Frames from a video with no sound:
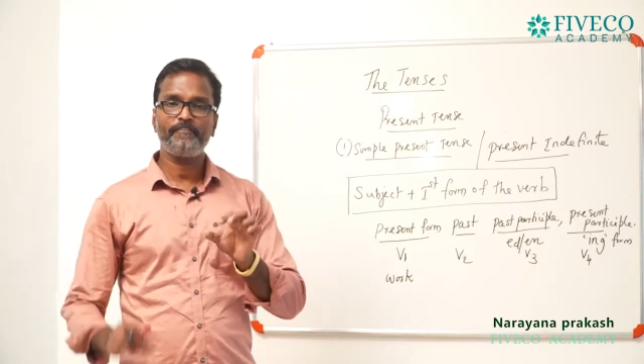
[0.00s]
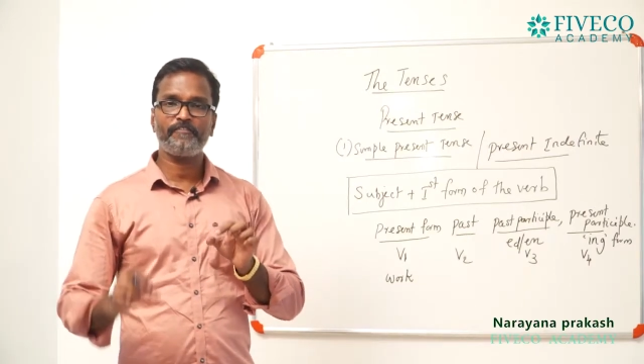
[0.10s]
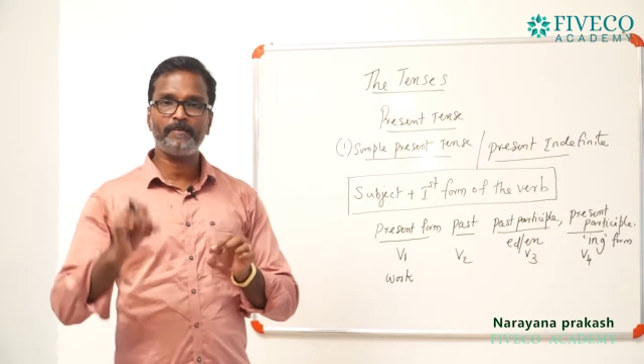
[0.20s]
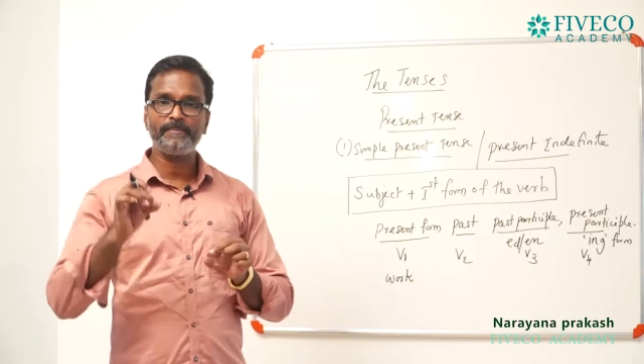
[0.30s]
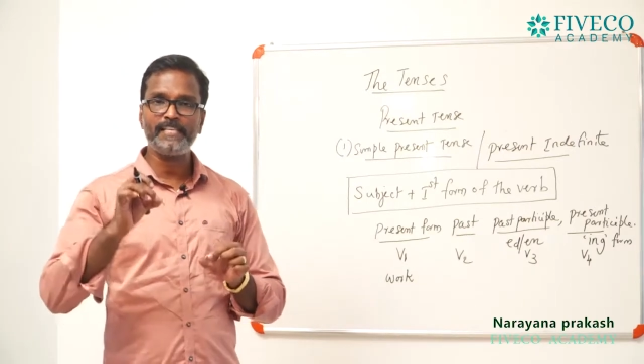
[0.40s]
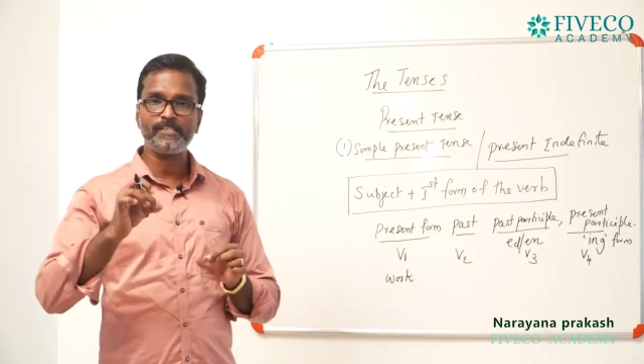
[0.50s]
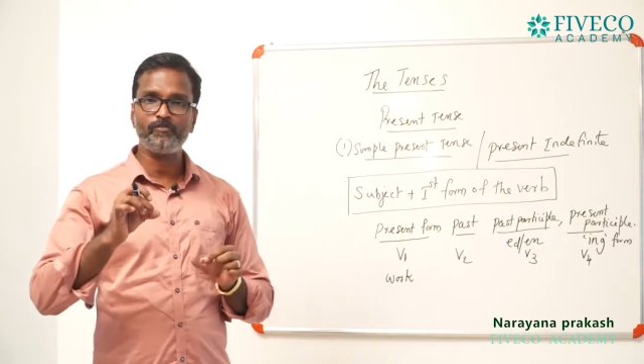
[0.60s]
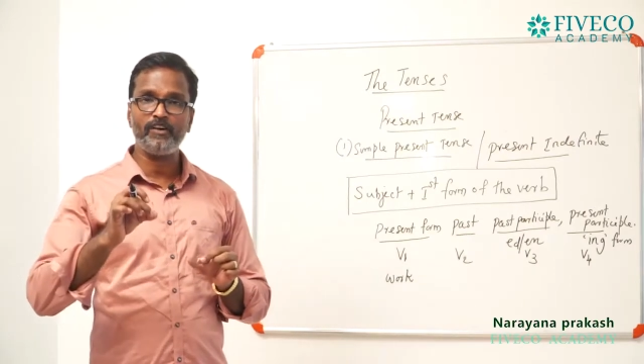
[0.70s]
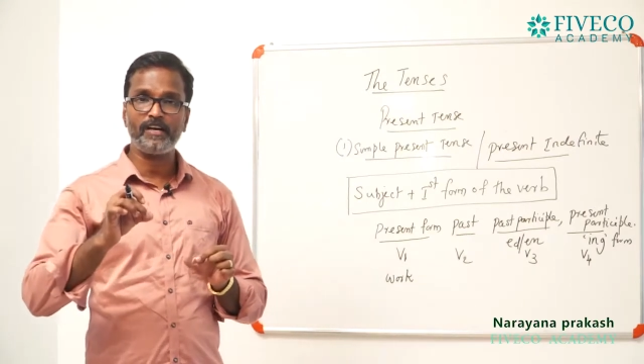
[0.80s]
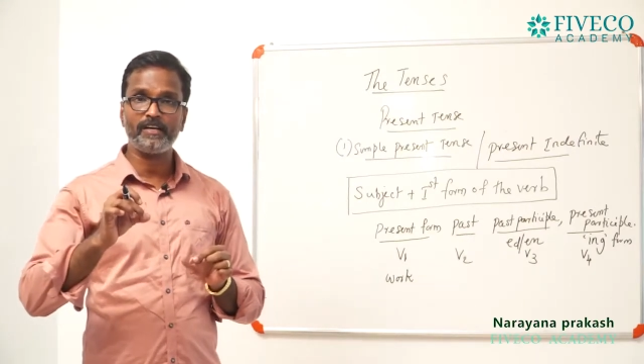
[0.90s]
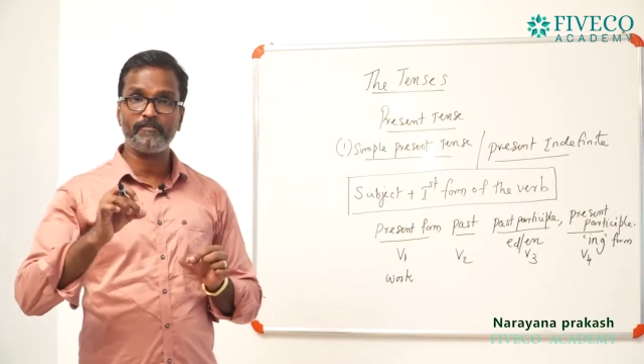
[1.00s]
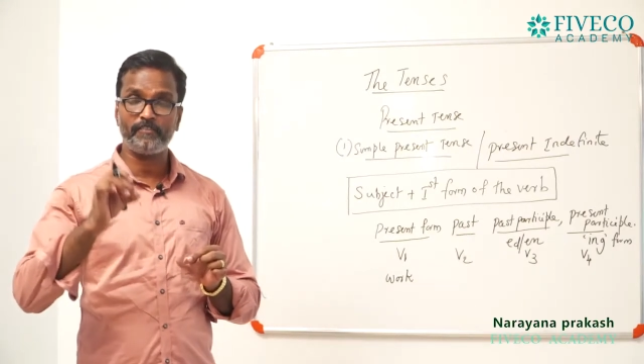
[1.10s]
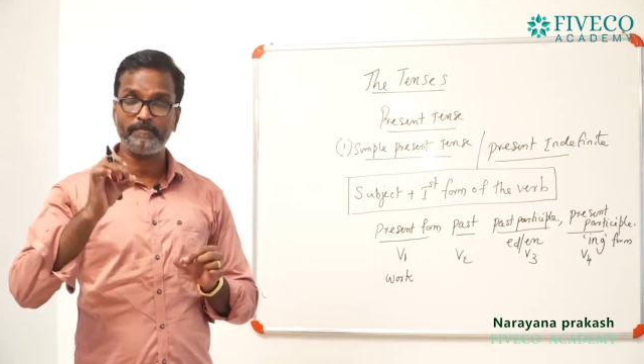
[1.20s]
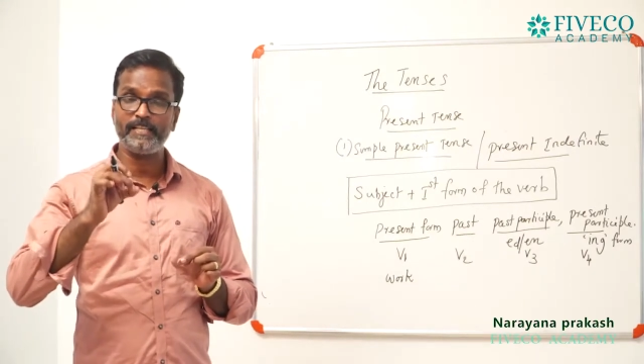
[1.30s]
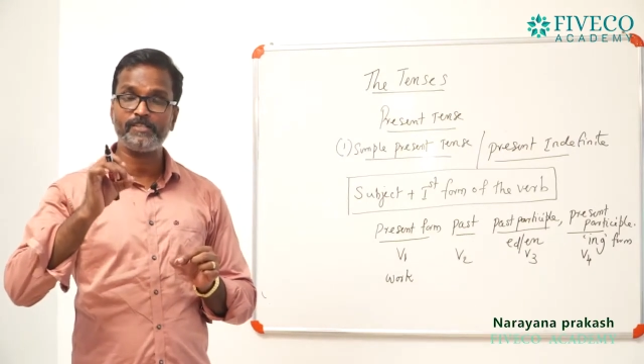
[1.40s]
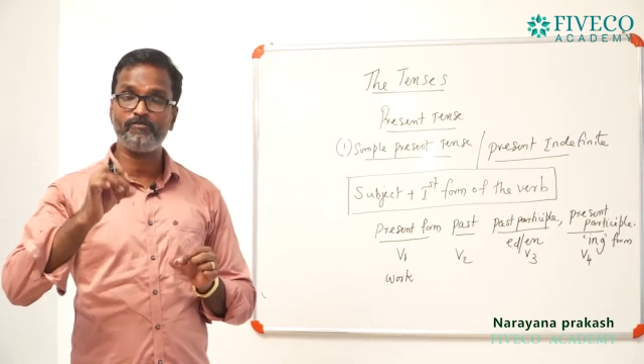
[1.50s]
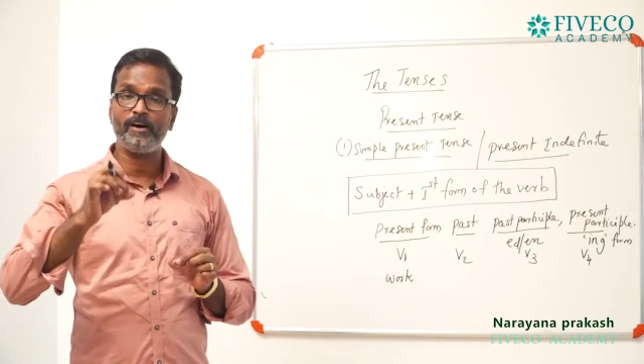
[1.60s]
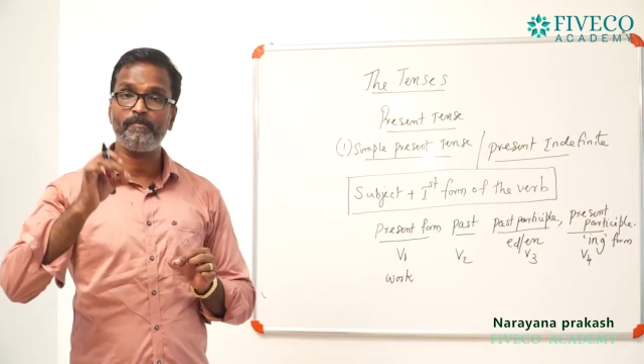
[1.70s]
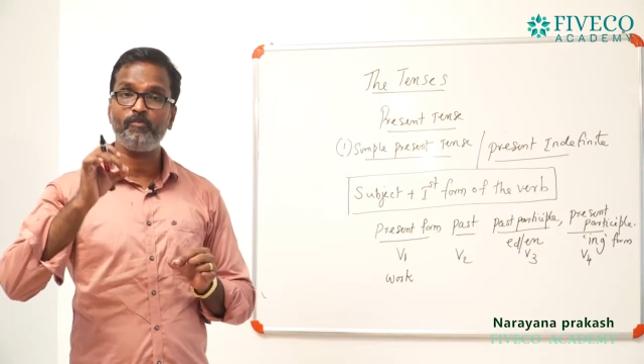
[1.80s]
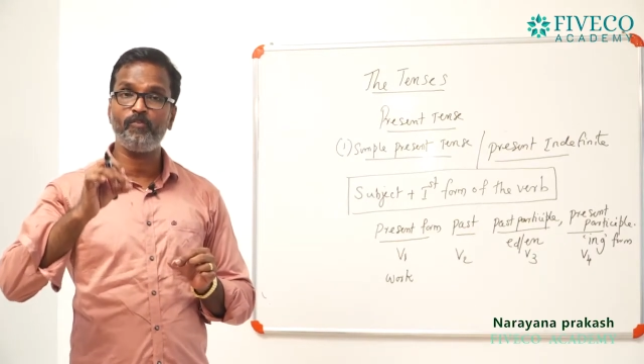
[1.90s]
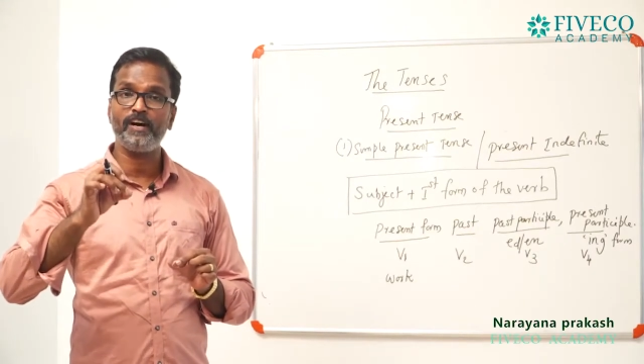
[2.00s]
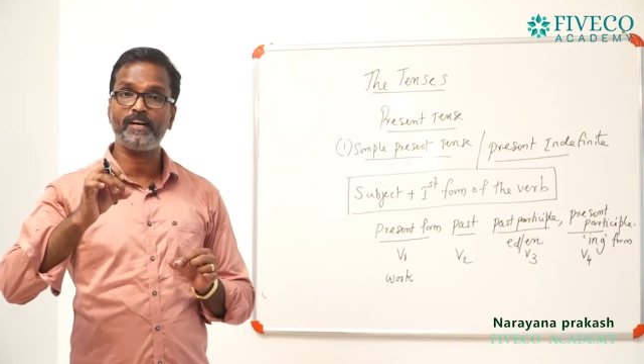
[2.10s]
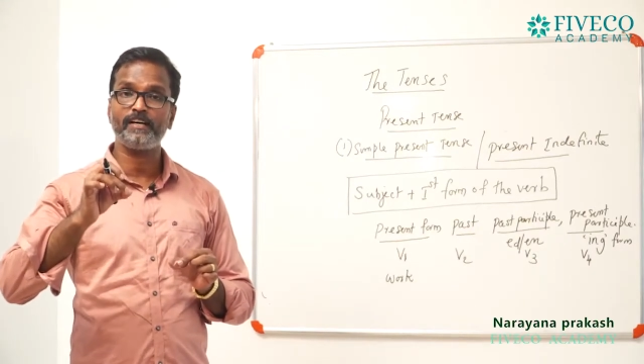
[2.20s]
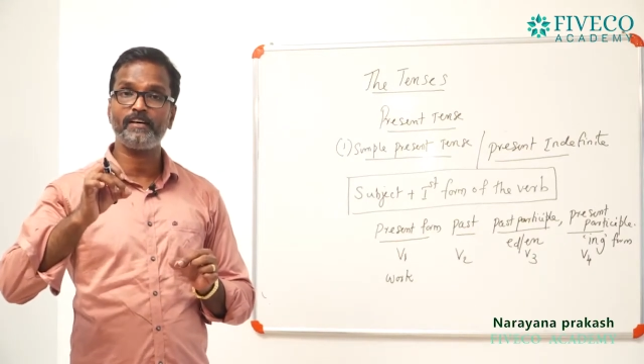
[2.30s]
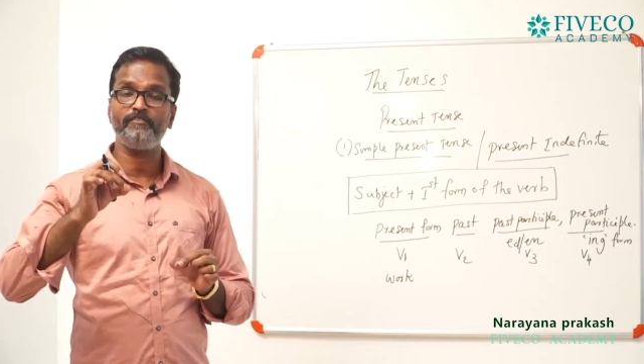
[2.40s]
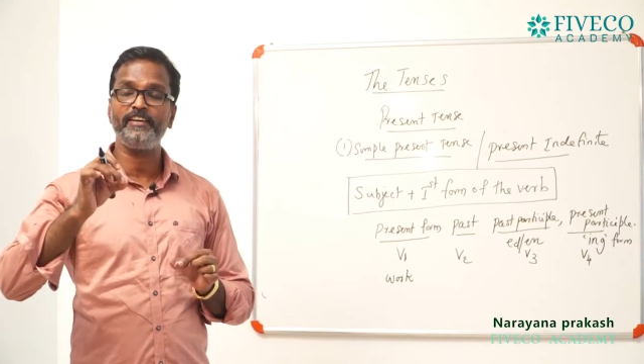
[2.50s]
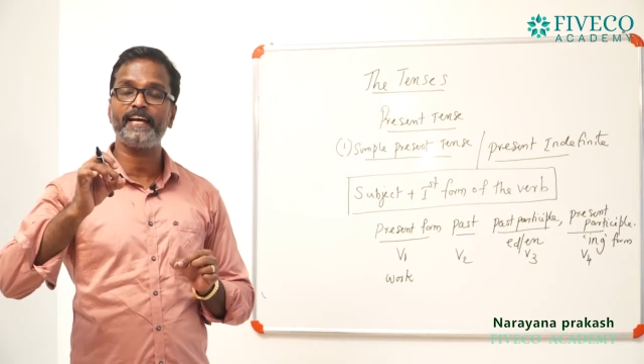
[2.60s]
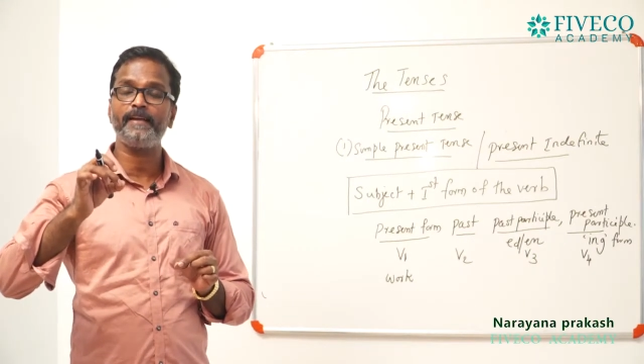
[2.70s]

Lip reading: and from this verb work,